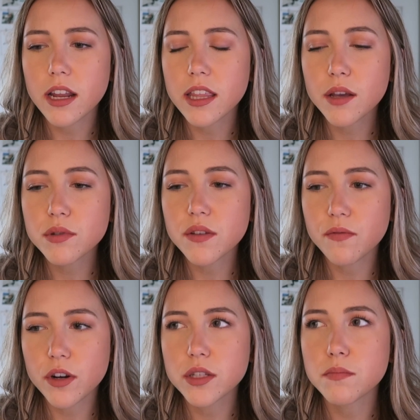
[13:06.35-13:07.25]
I think it was the
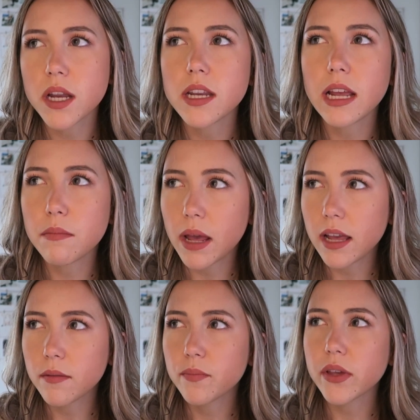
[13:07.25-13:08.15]
first Monday in
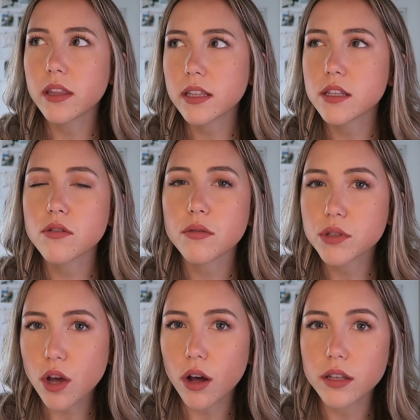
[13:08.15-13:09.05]
May. I think that's what it
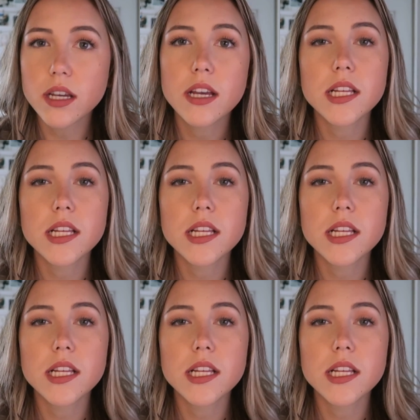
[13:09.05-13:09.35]
was called.